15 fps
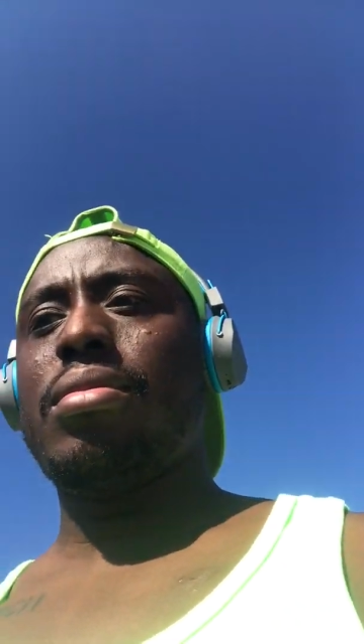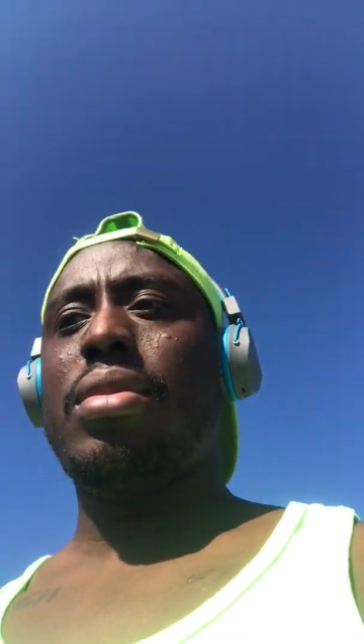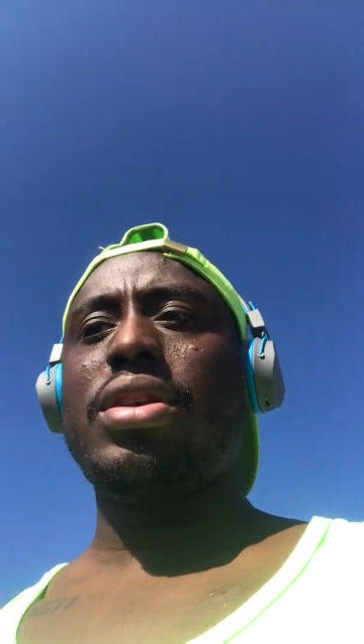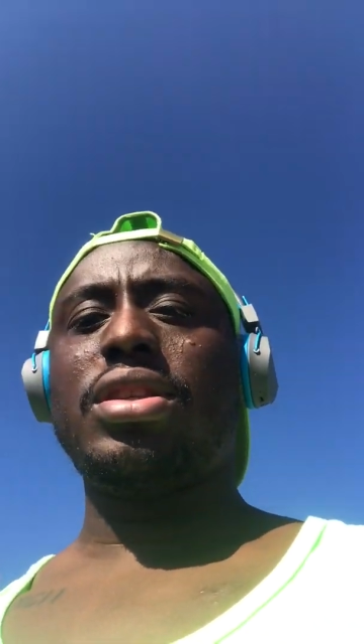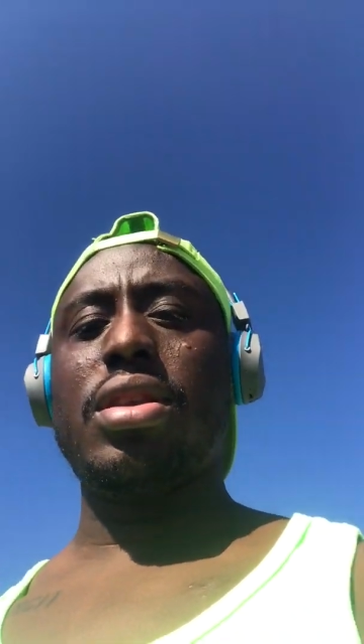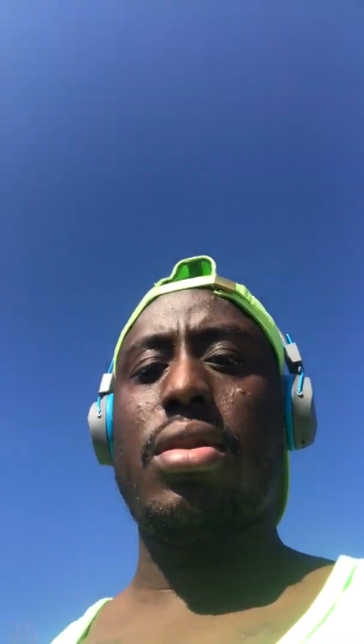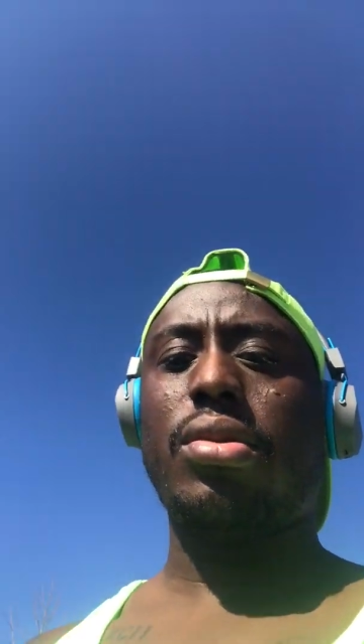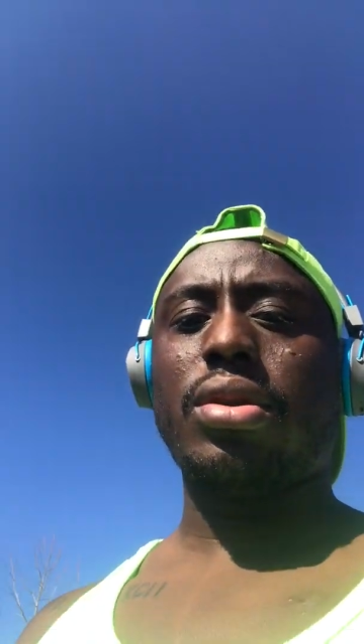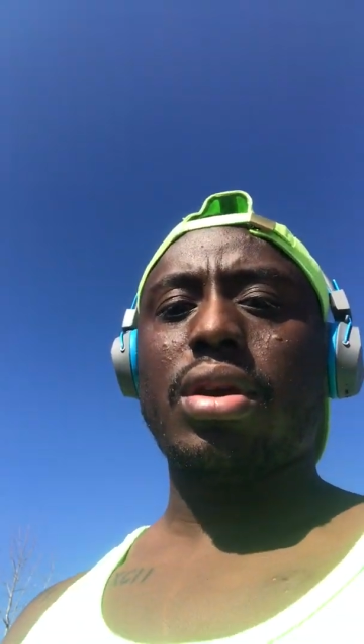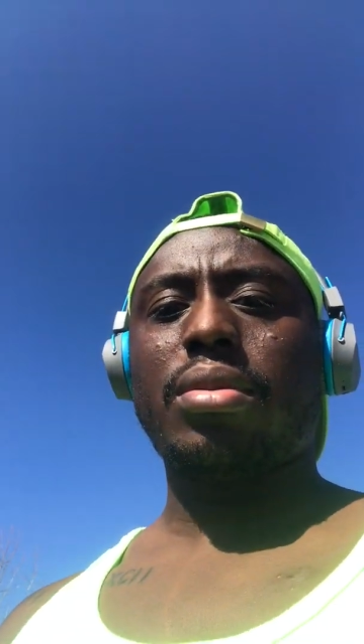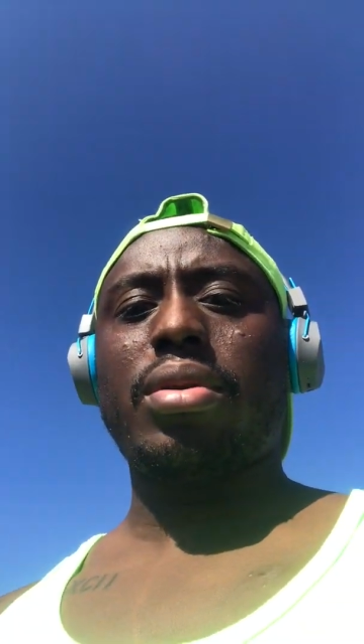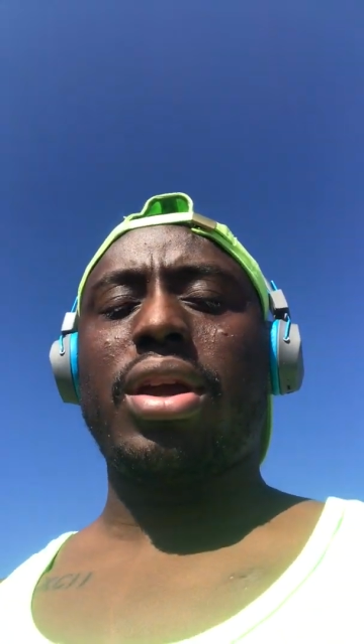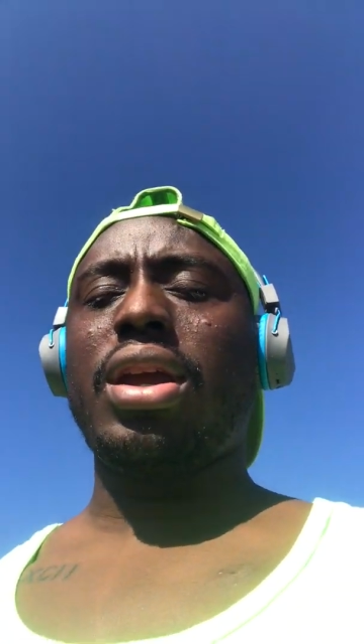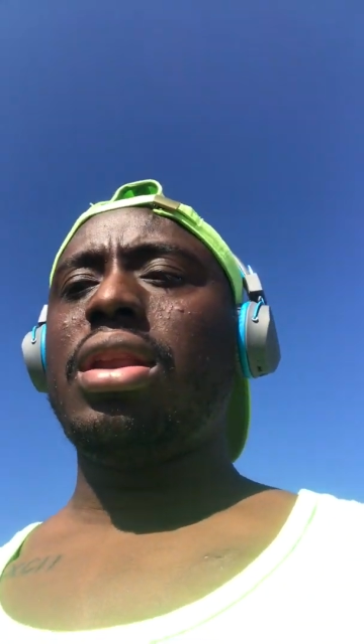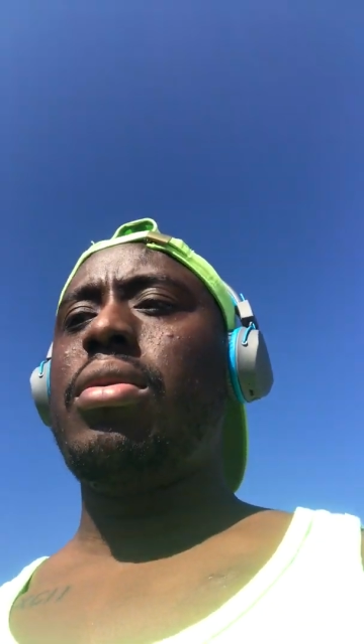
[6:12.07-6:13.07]
missing on
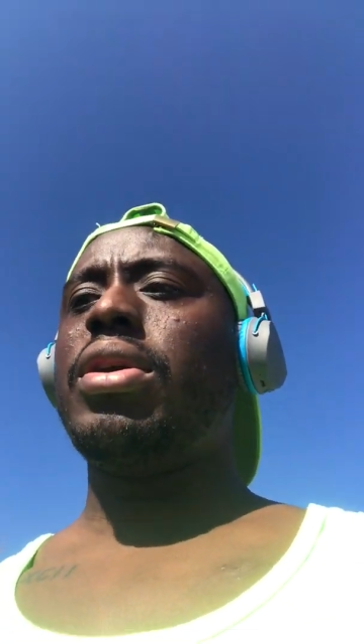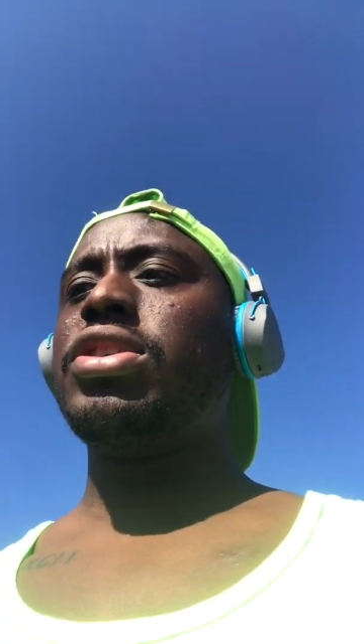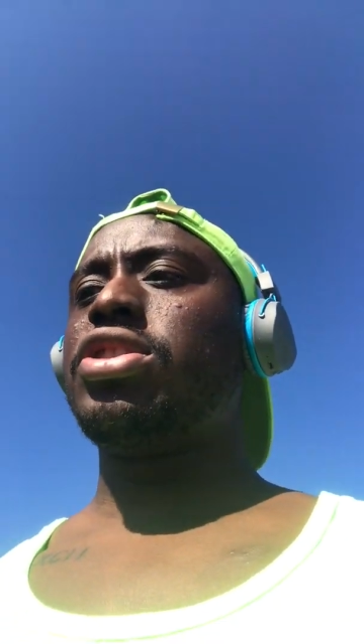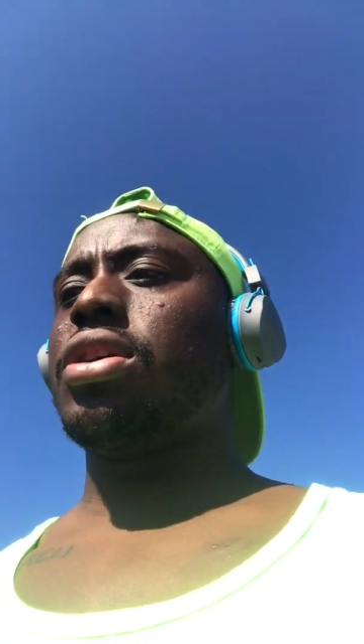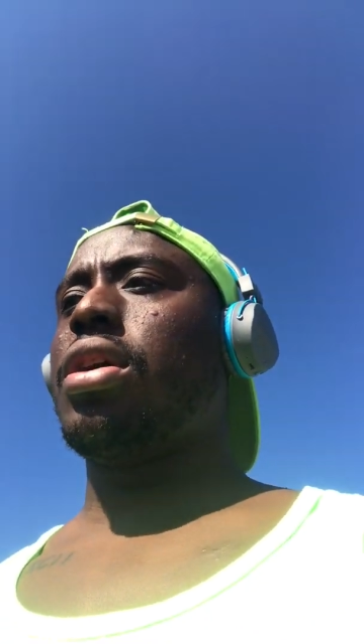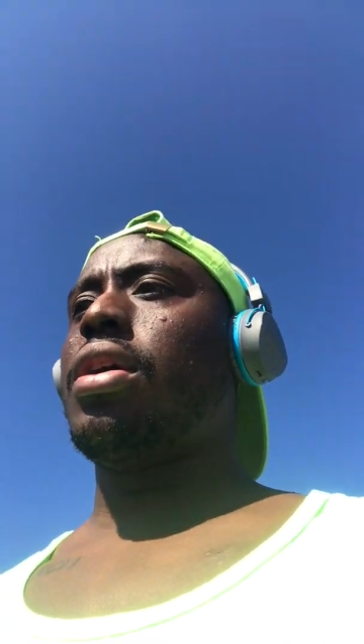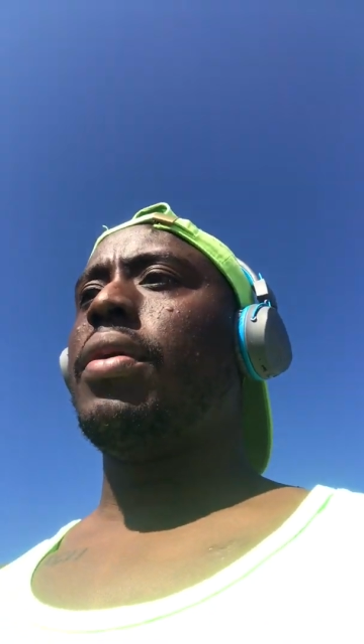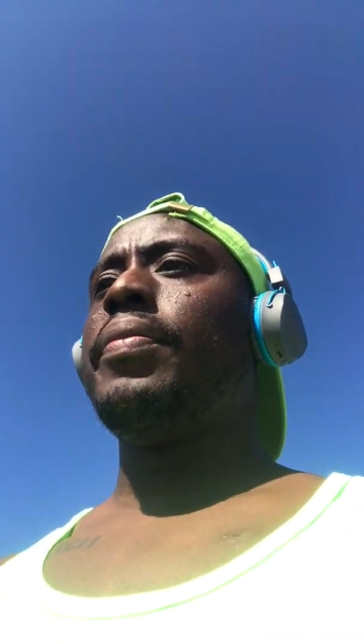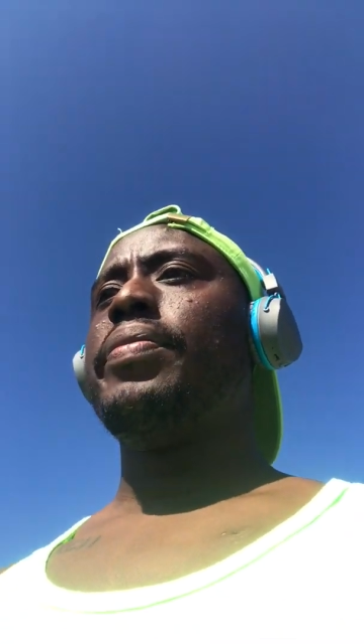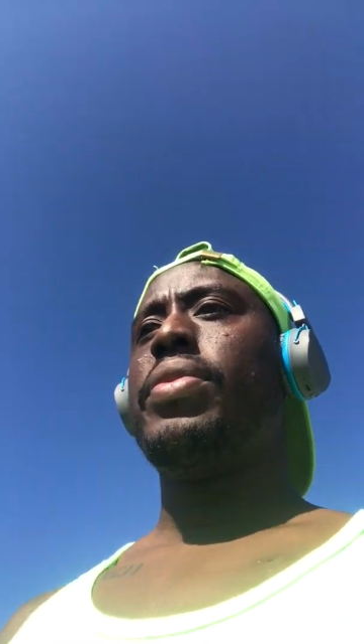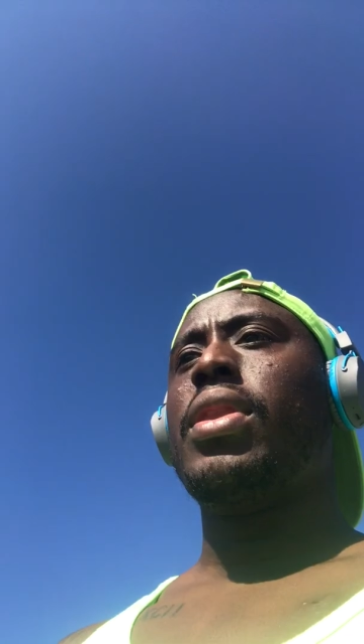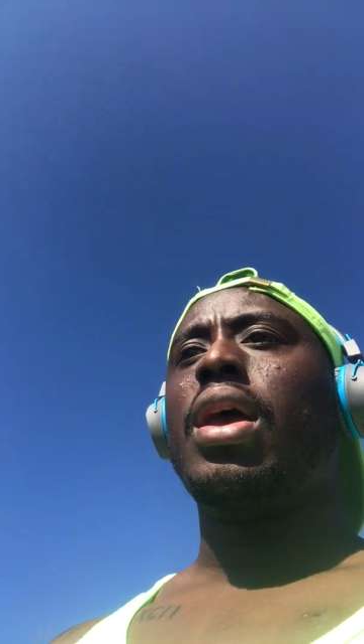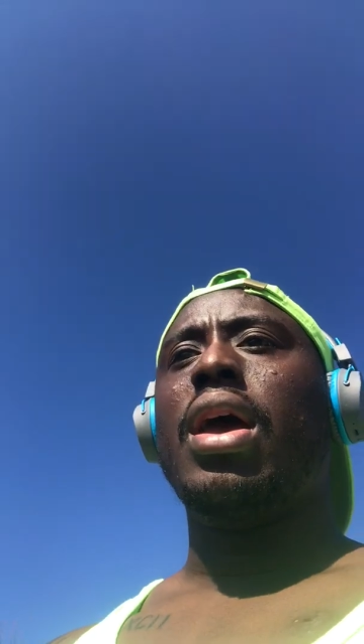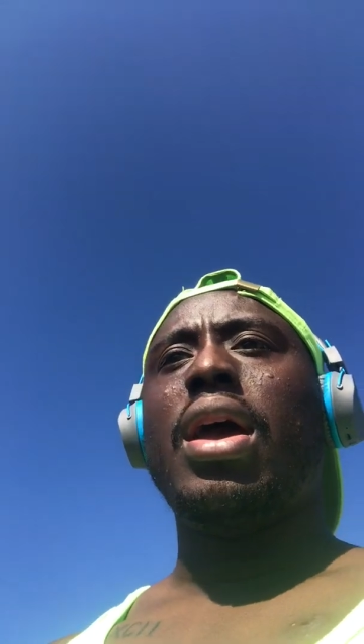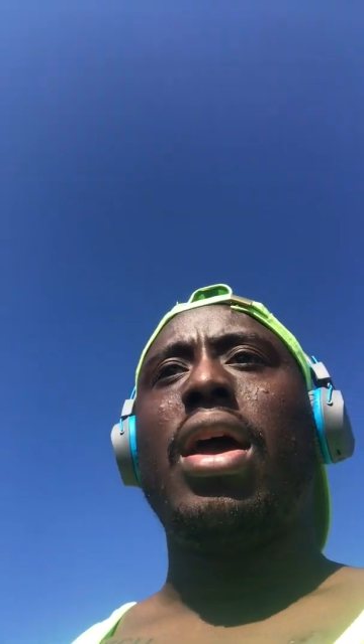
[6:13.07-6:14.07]
that. But anyways, y'all
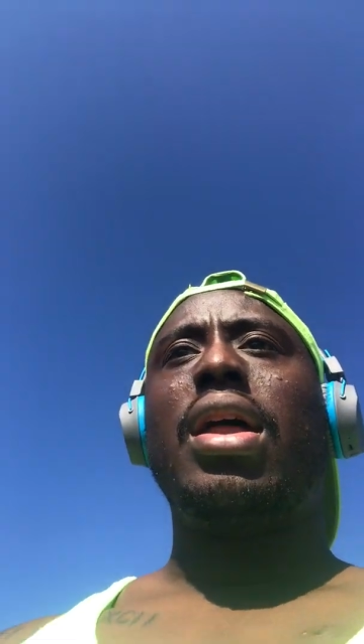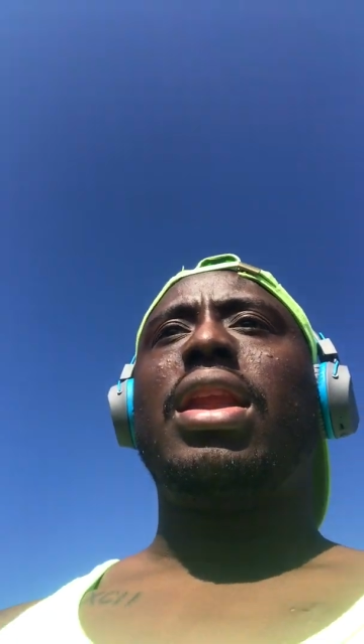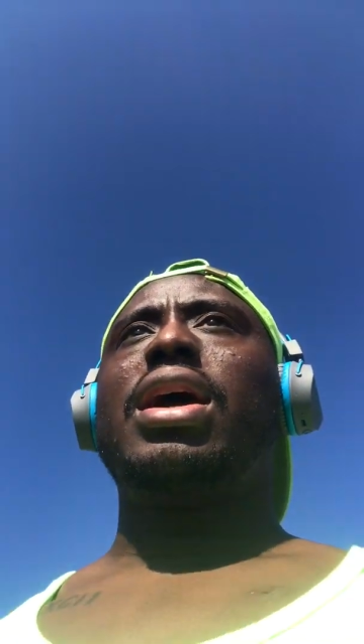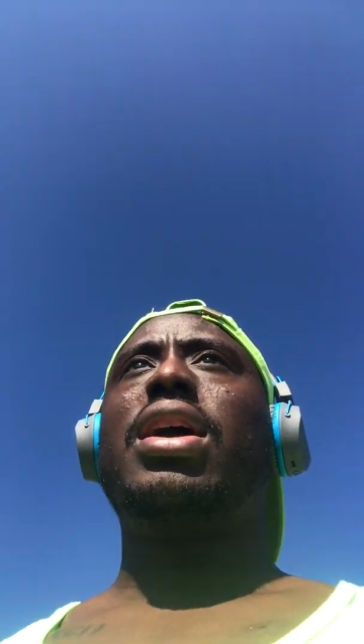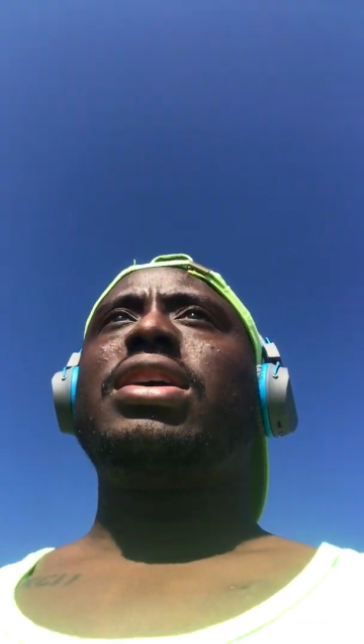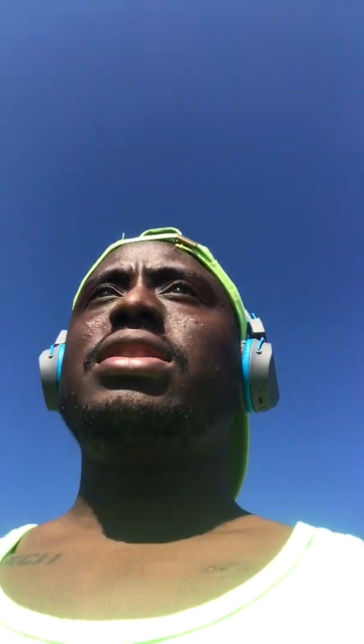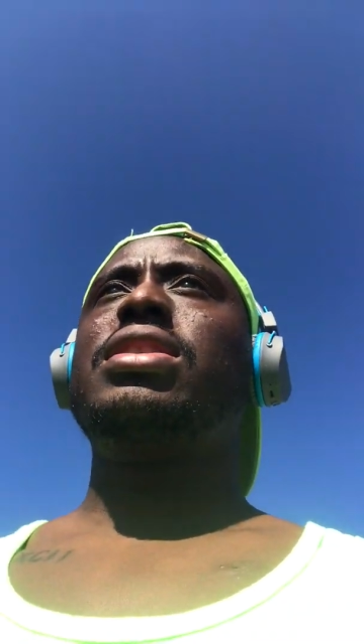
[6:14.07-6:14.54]
like